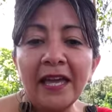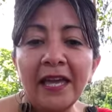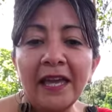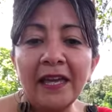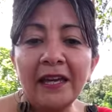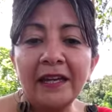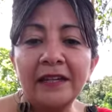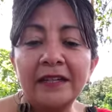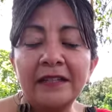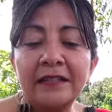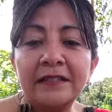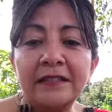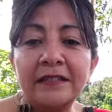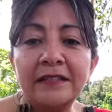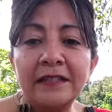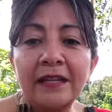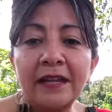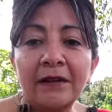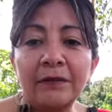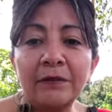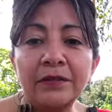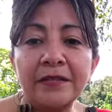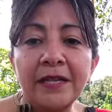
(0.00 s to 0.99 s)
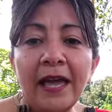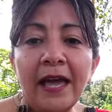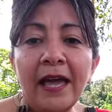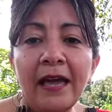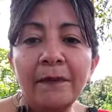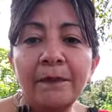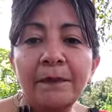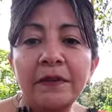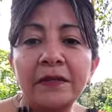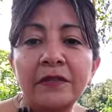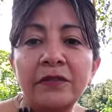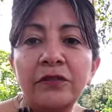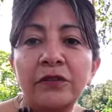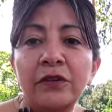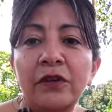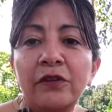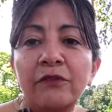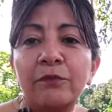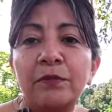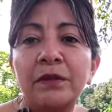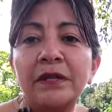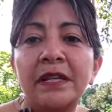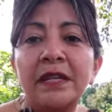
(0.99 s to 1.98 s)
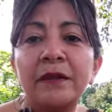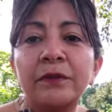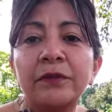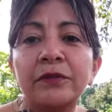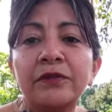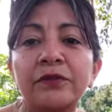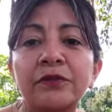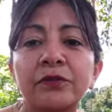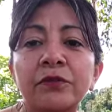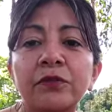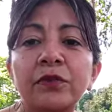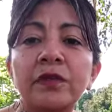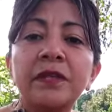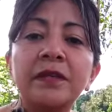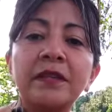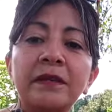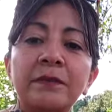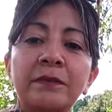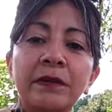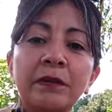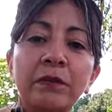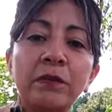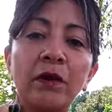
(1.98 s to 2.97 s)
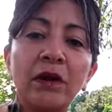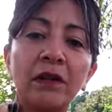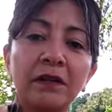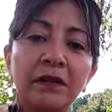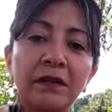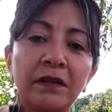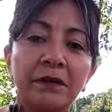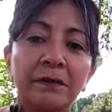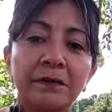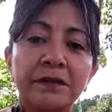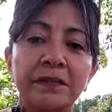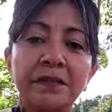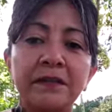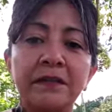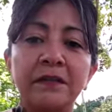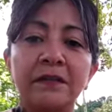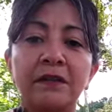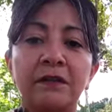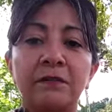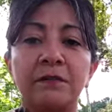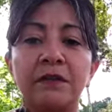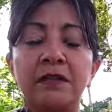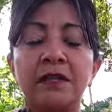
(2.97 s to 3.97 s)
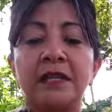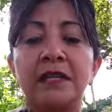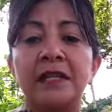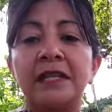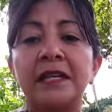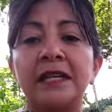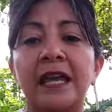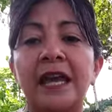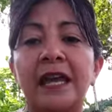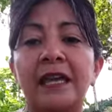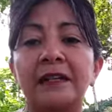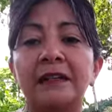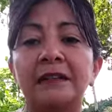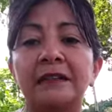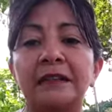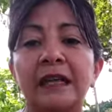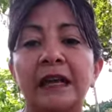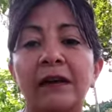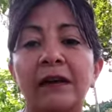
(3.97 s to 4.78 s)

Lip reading: And I was happy to have been able to really be welcomed in the community and